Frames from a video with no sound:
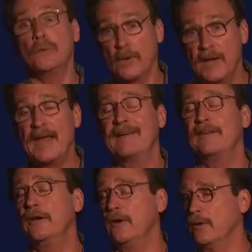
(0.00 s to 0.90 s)
when
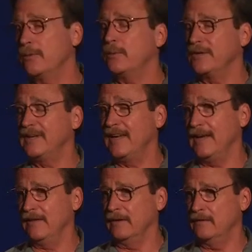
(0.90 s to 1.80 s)
heaven and earth were
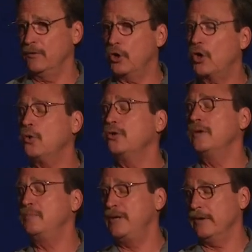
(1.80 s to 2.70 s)
together, the
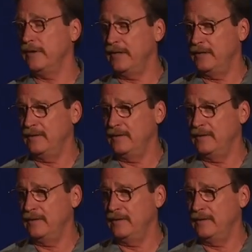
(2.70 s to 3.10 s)
golden period